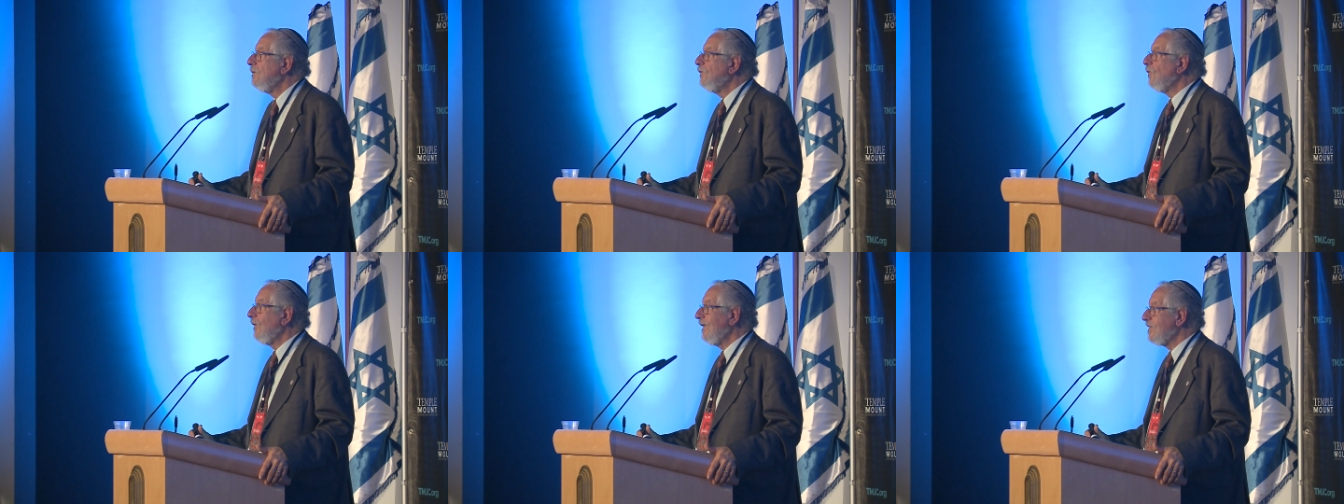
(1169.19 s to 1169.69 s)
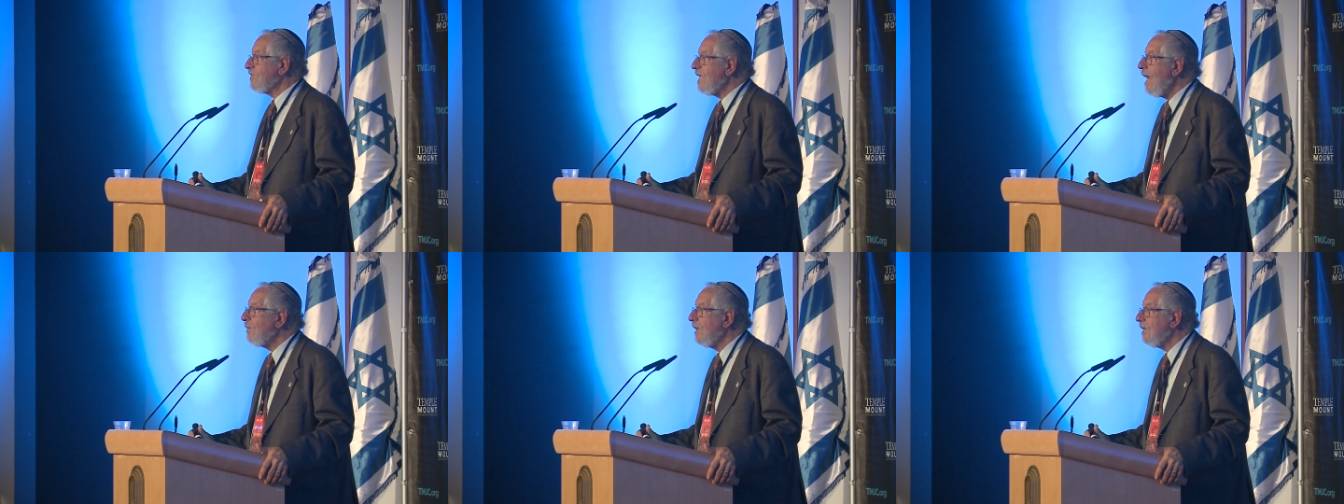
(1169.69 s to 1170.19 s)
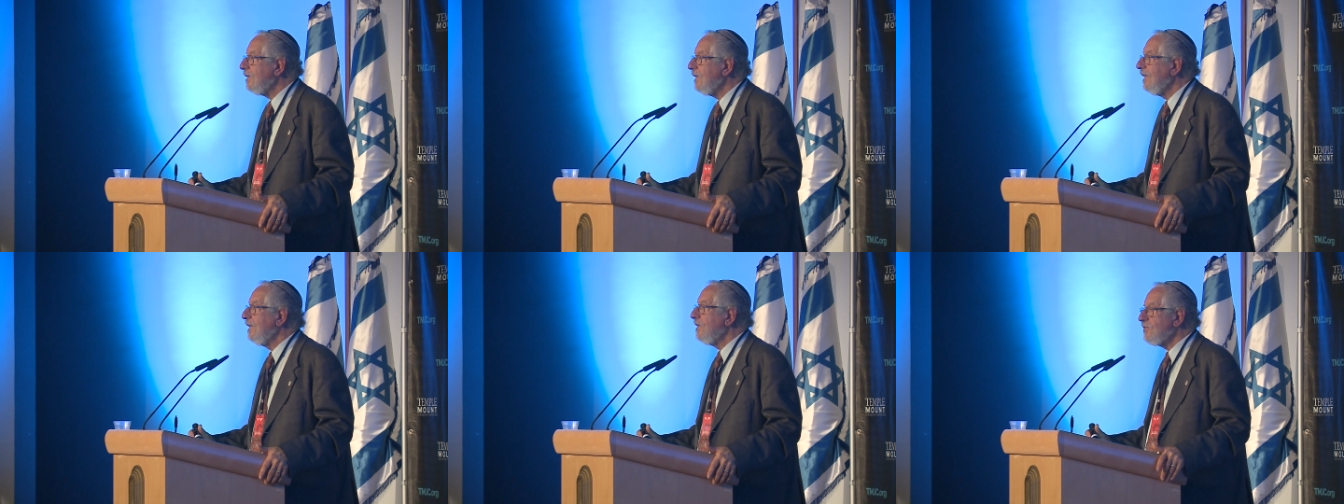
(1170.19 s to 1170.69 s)
during the Sabbath
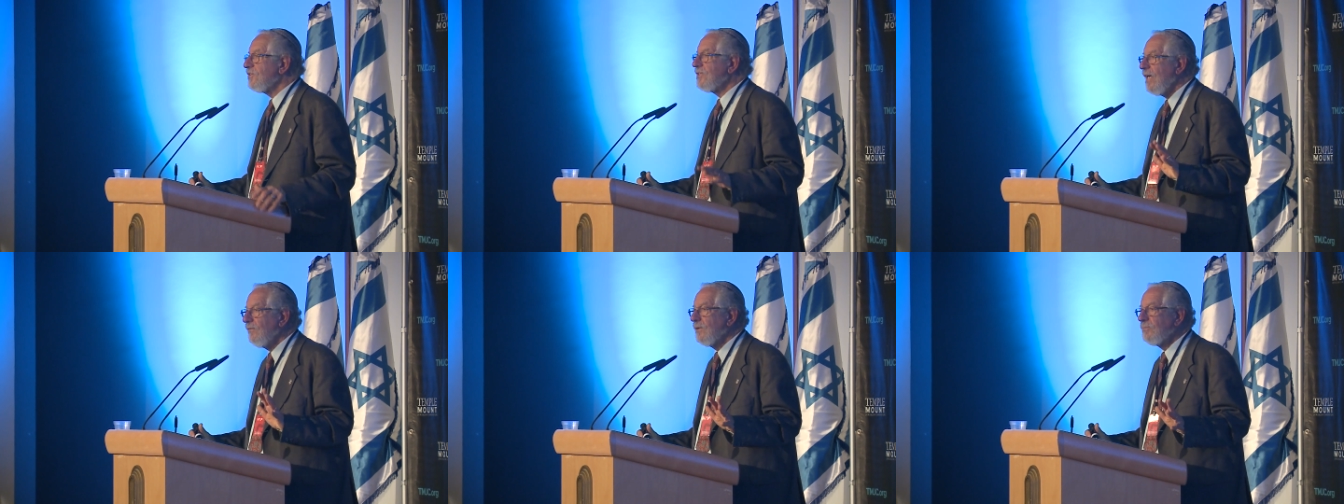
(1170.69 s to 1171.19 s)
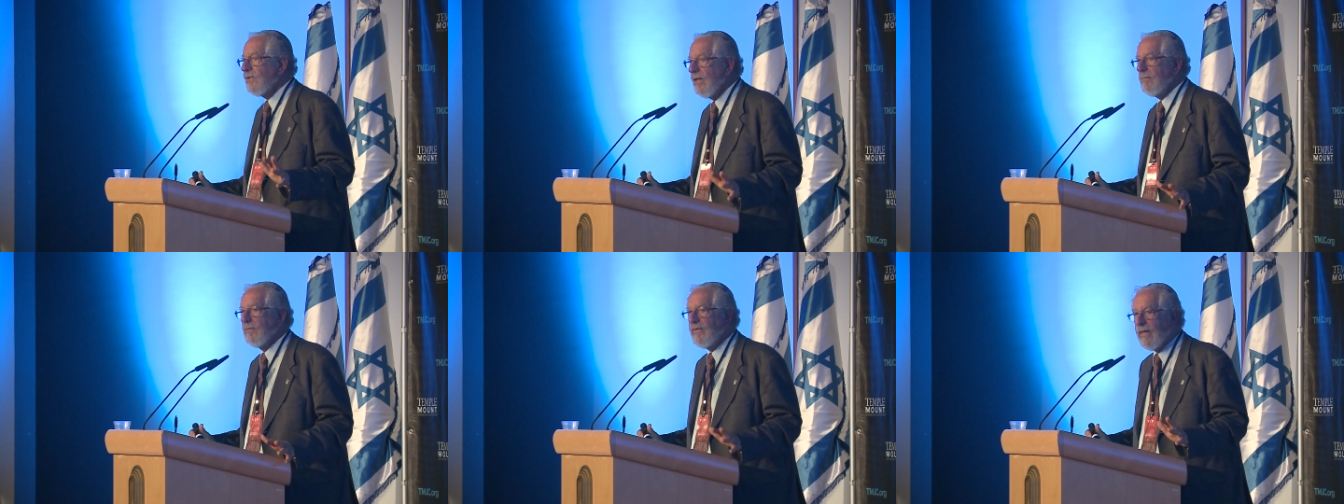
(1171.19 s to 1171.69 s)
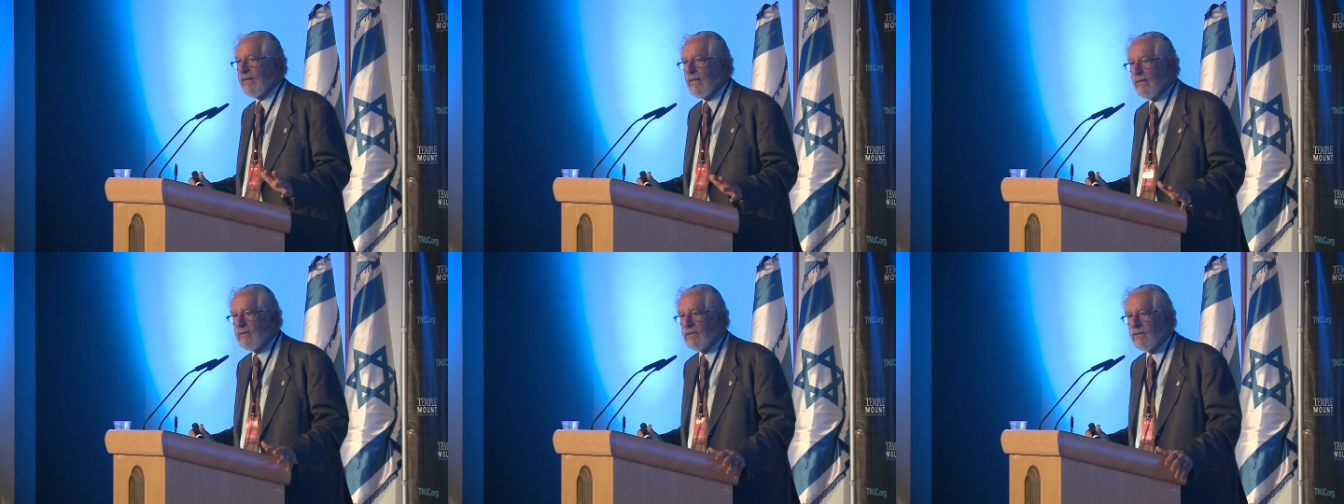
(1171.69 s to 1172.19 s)
than it is to solve the problem of how to
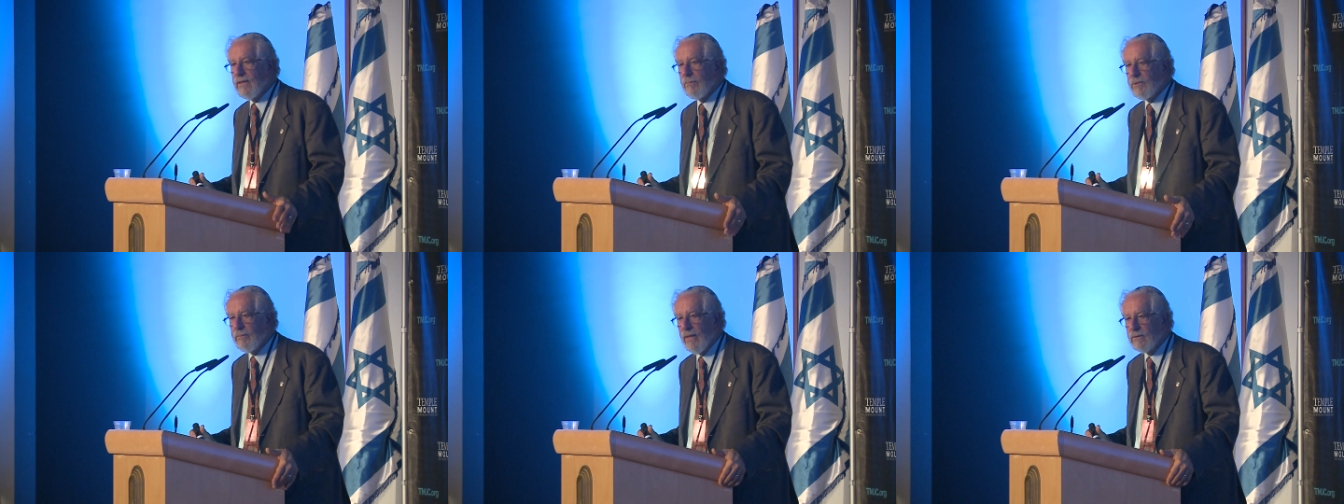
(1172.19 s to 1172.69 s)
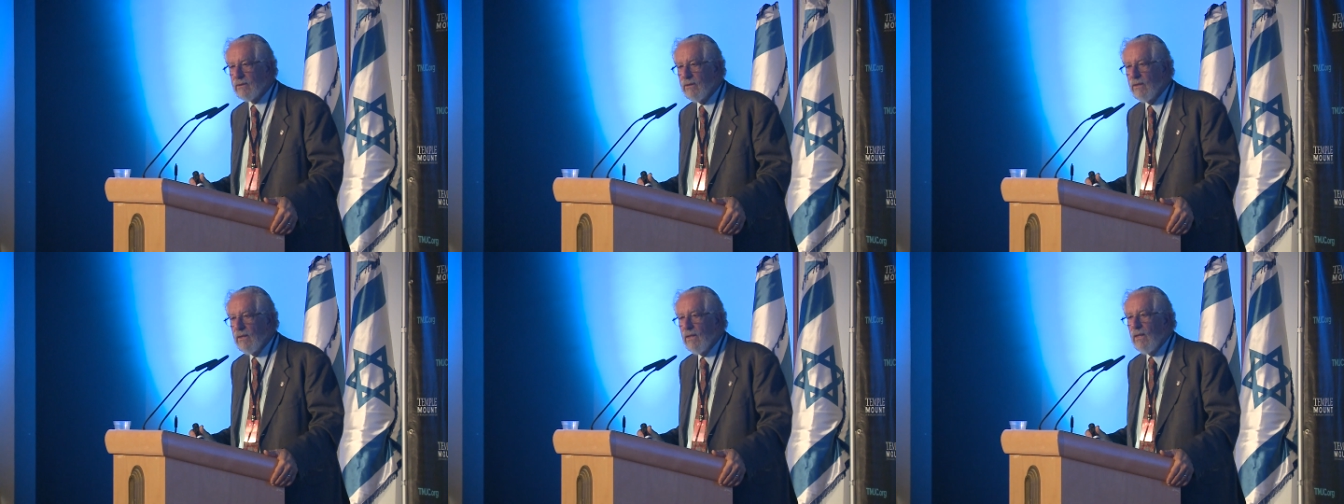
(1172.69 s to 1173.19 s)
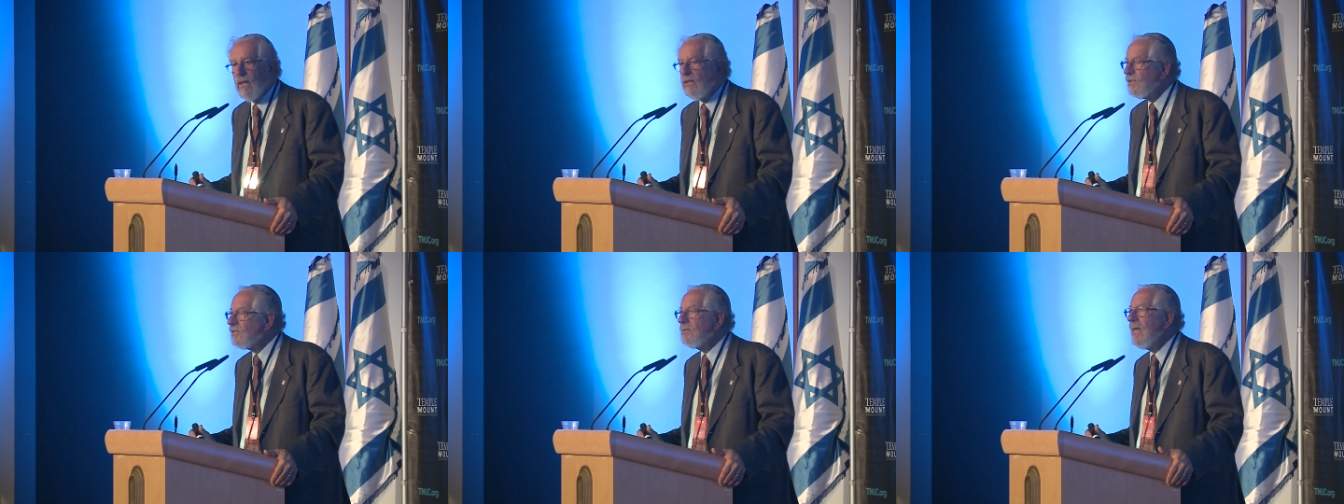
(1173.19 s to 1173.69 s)
get into the Temple Mount.
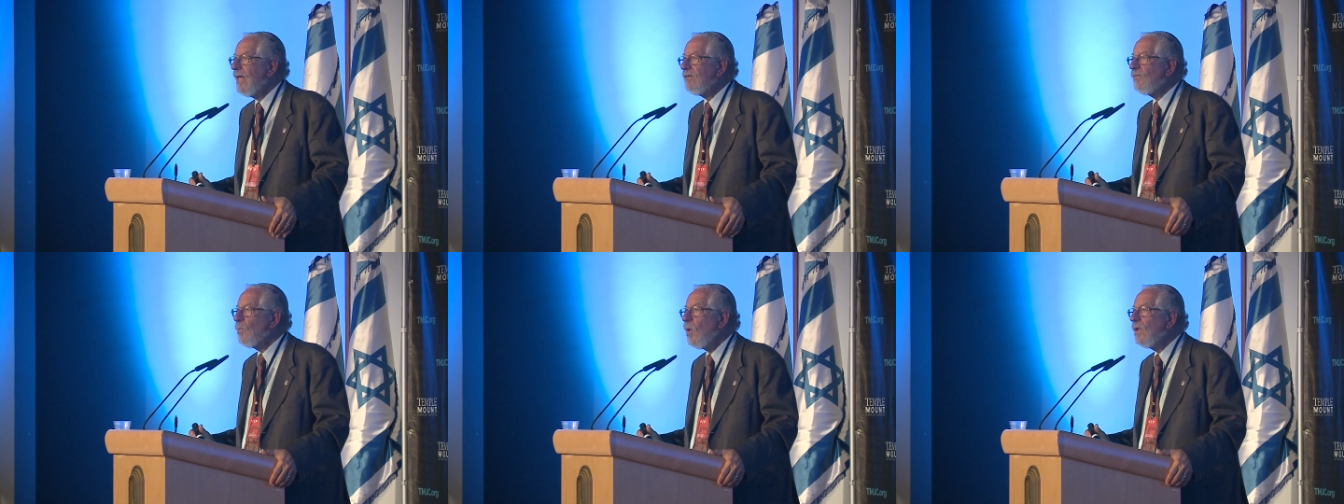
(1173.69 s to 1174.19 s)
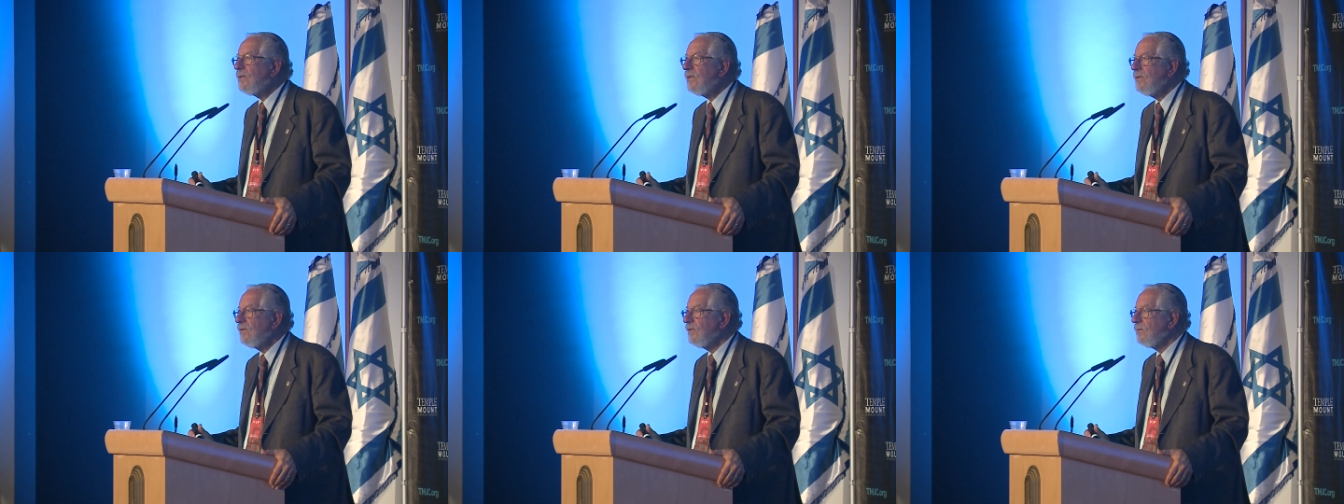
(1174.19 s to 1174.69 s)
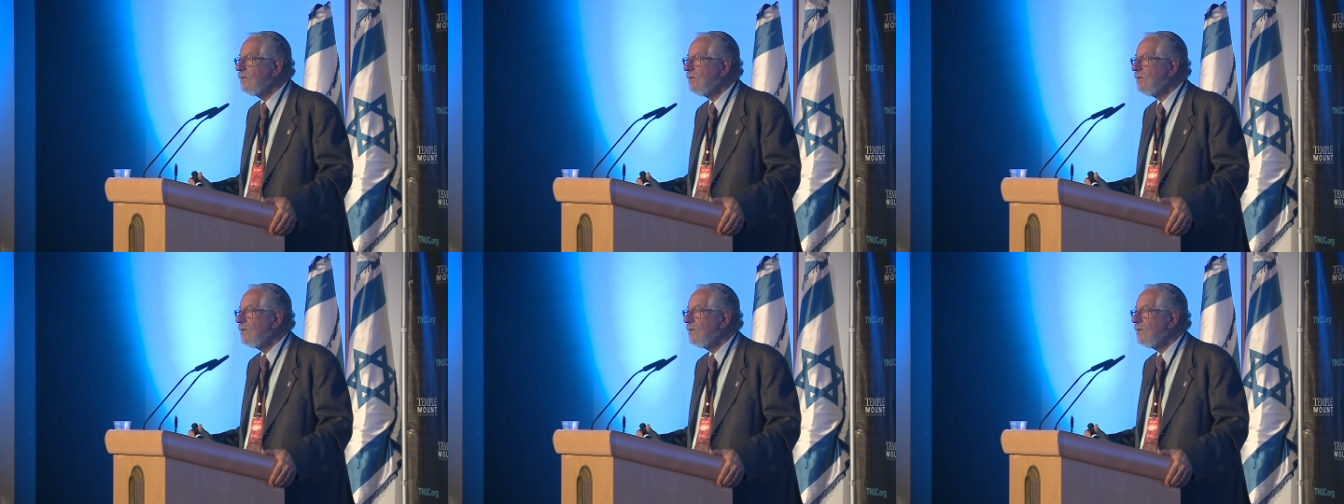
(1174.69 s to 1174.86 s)
It's just a matter of wanting to.